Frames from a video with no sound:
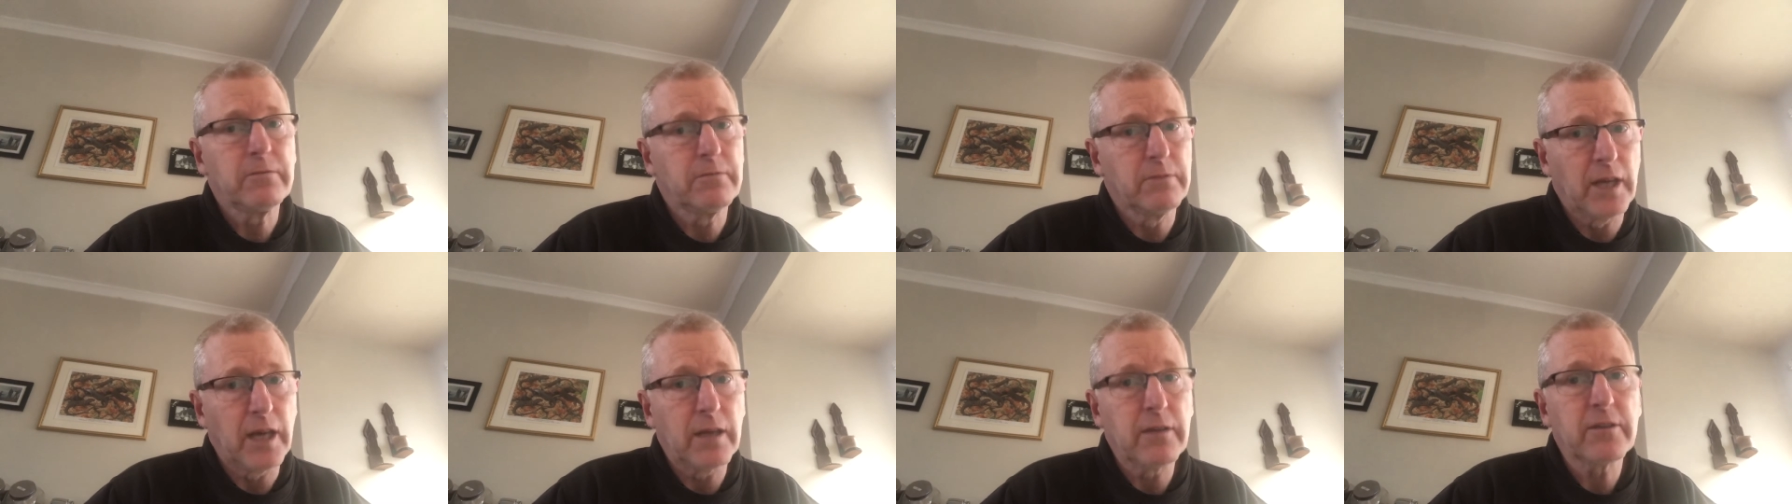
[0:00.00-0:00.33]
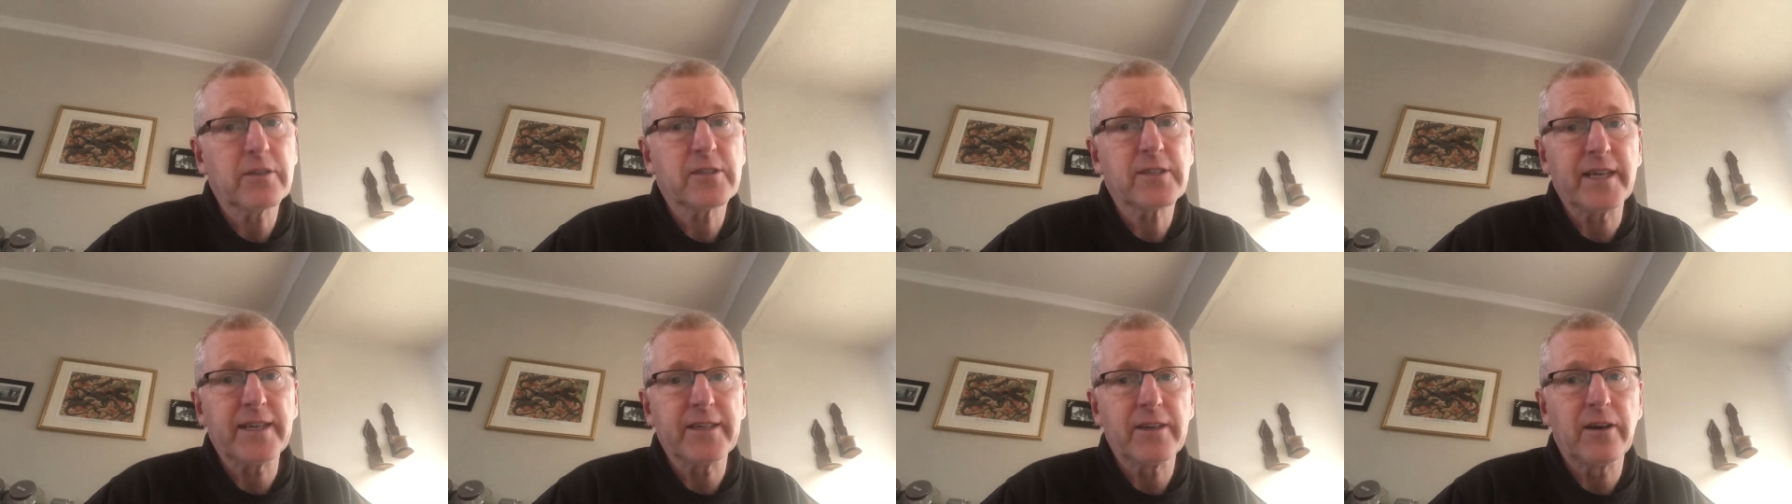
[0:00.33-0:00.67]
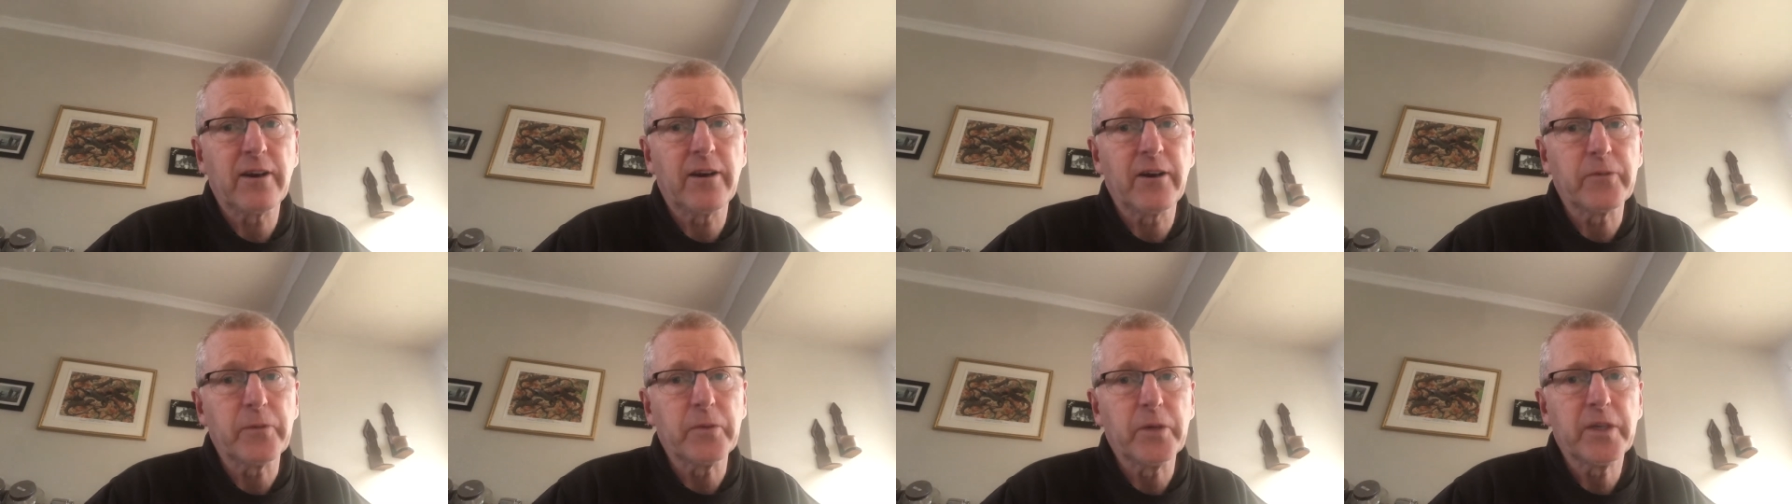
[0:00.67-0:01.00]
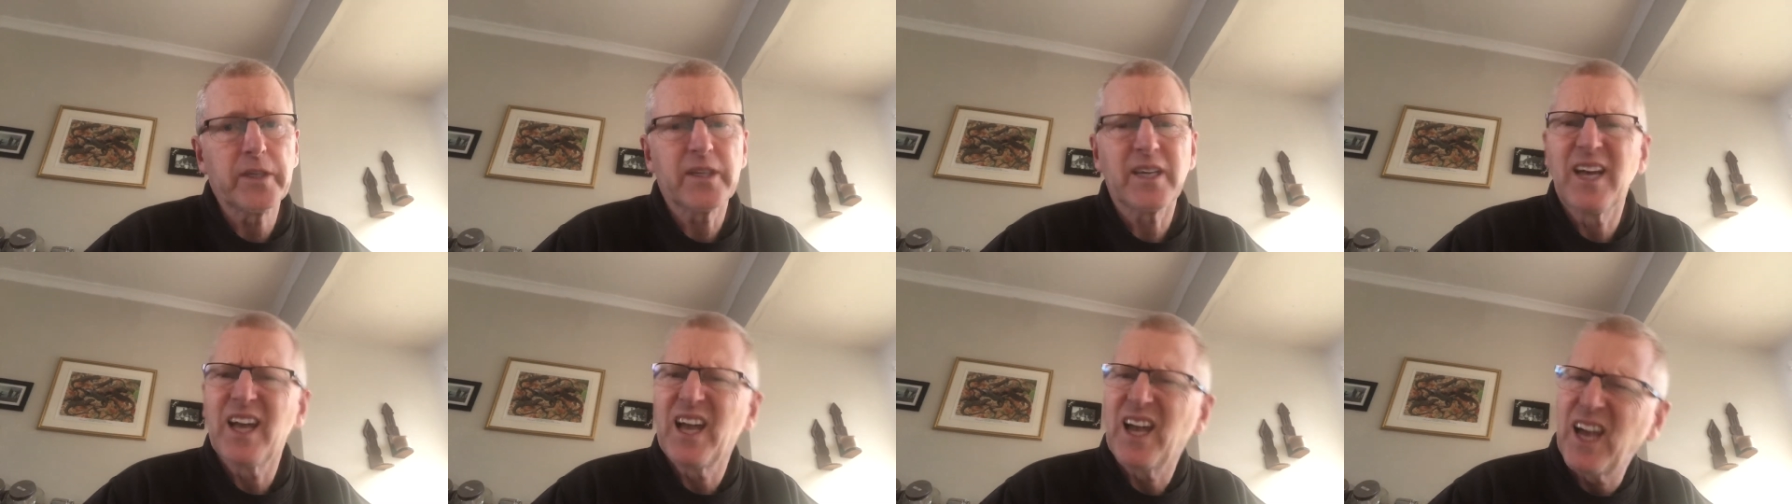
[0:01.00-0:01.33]
that looks like hard work."
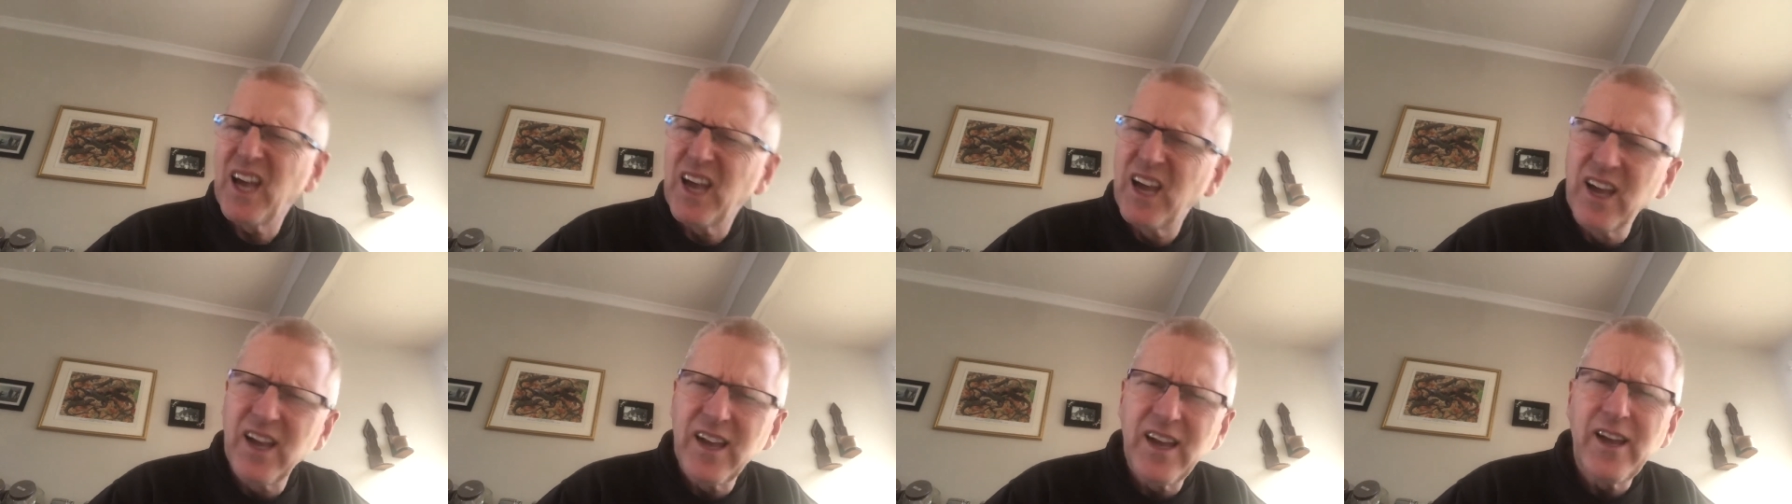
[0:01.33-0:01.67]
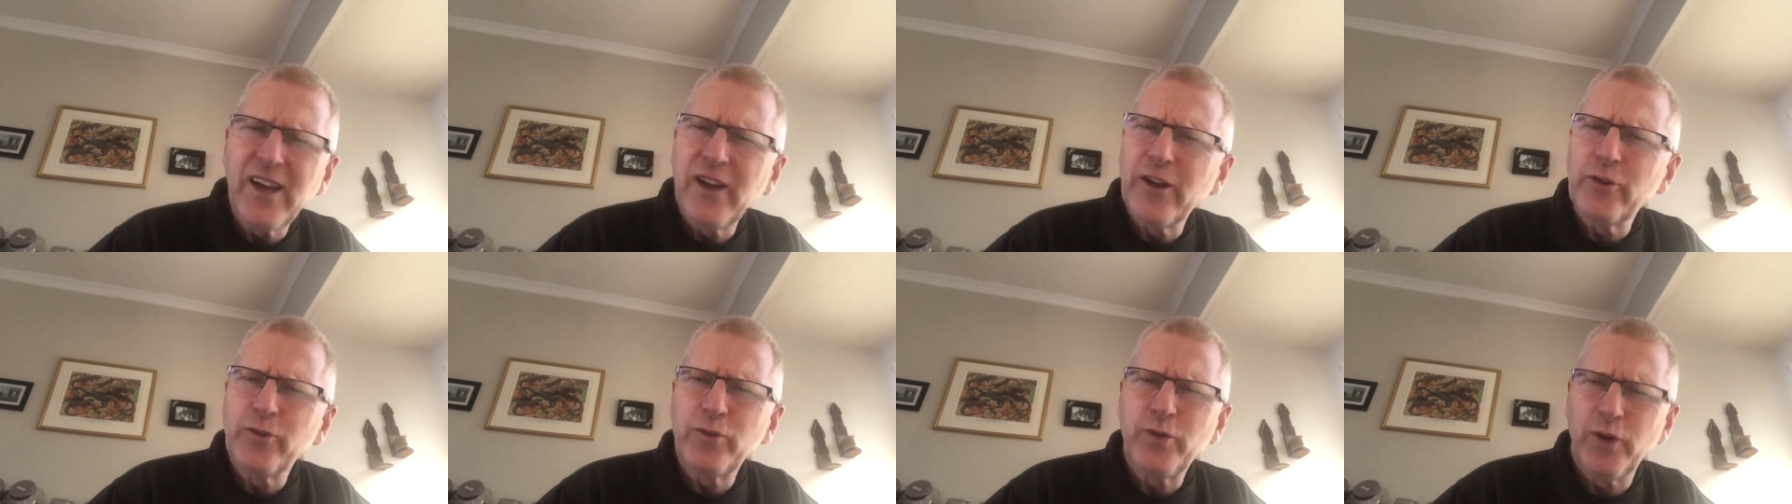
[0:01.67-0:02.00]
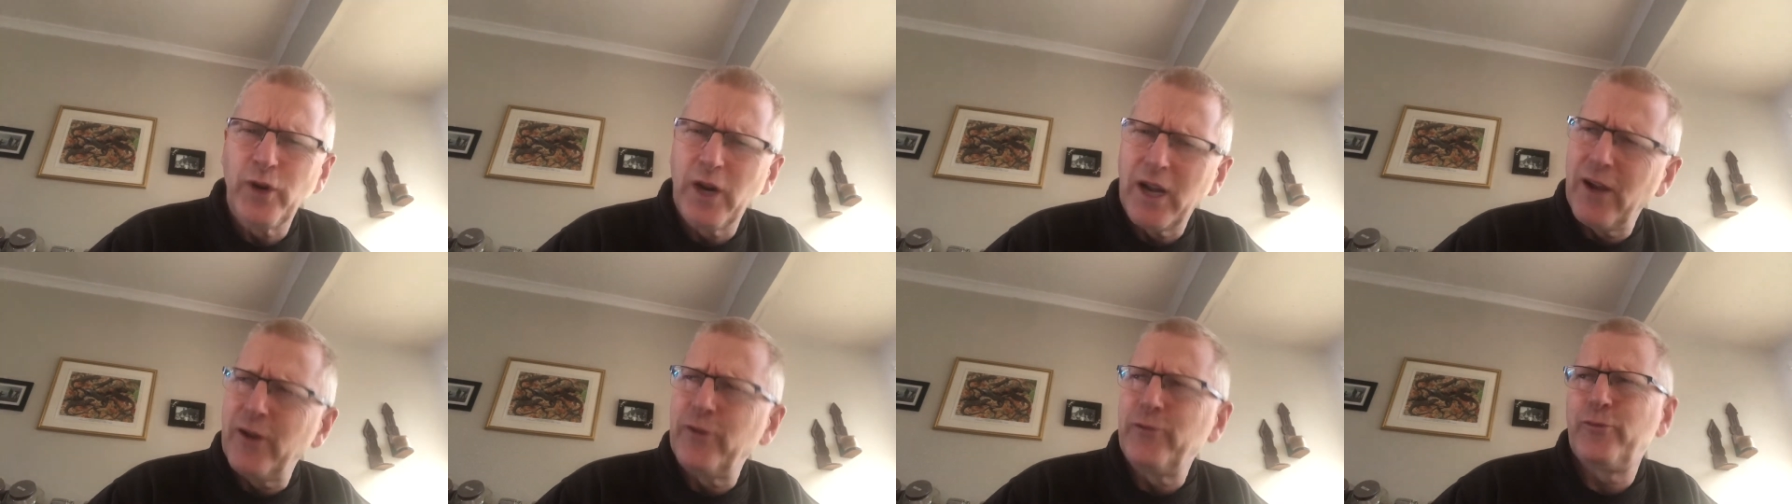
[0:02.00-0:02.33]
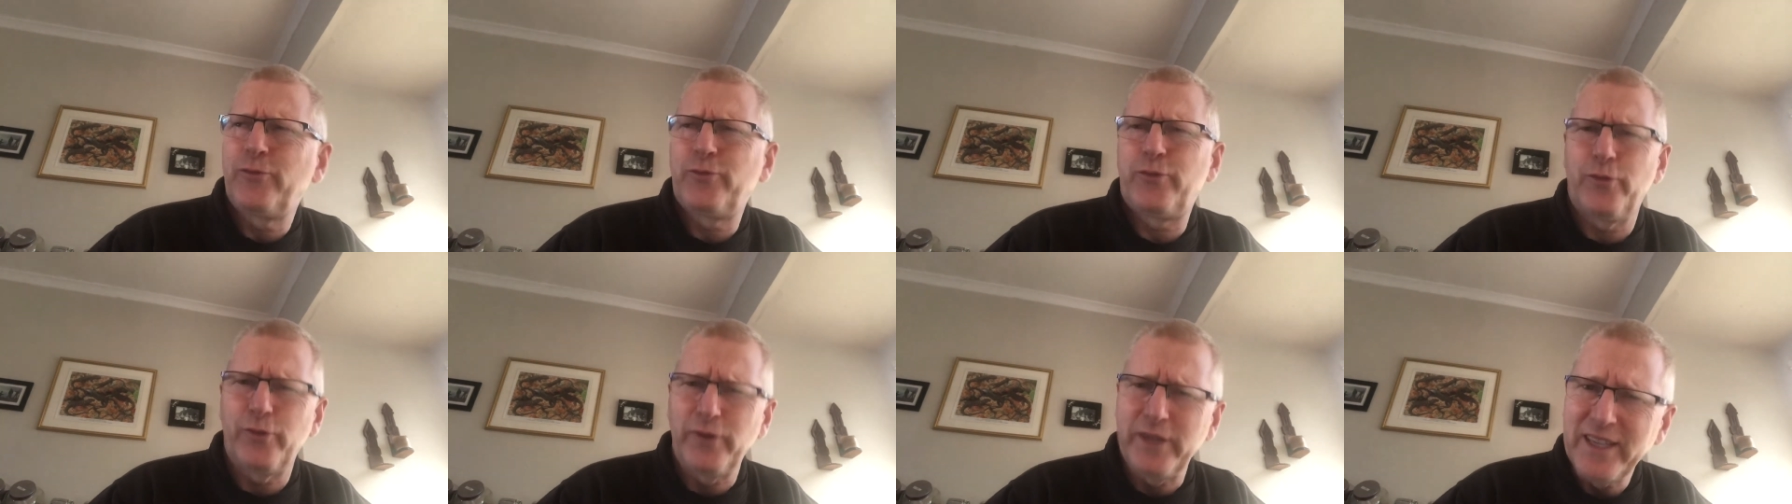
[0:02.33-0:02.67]

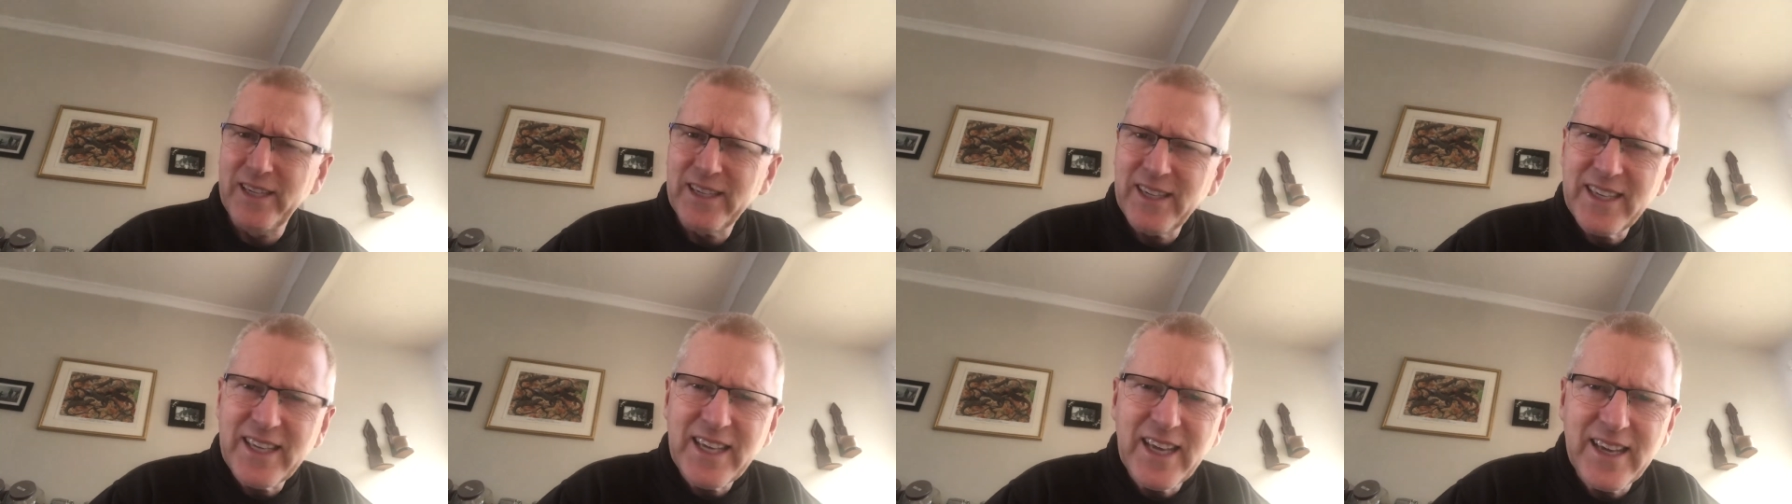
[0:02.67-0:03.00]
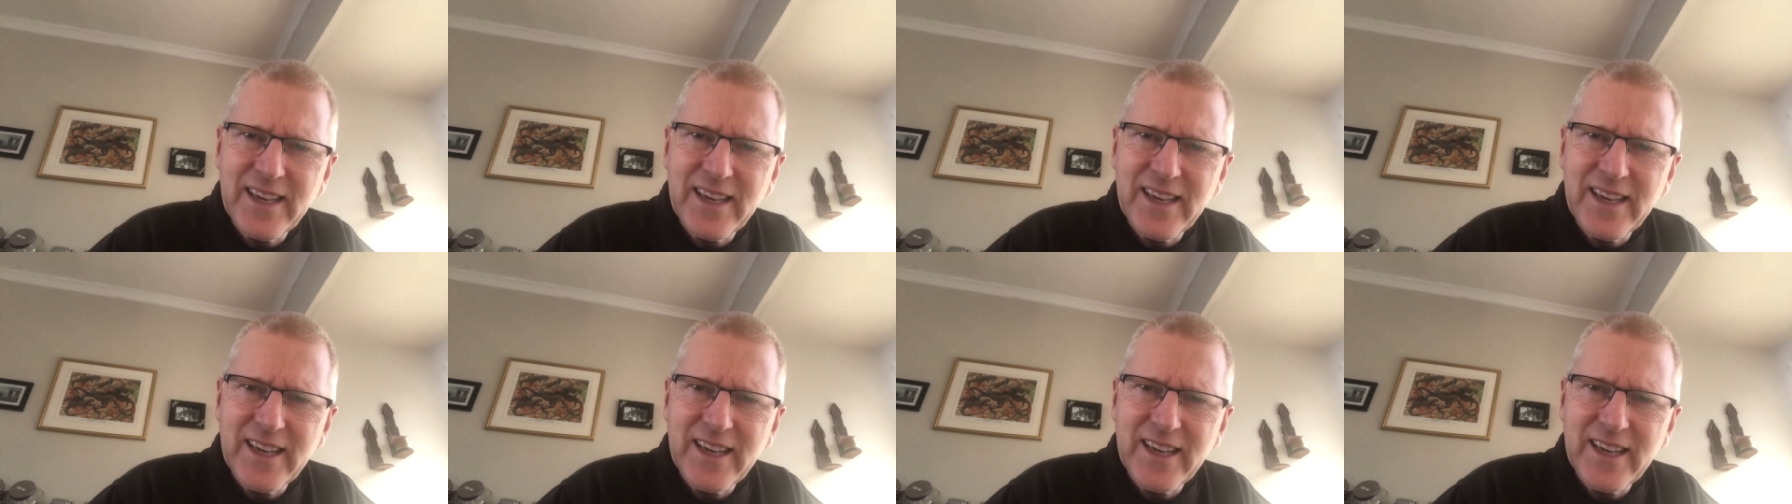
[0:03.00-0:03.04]
Really?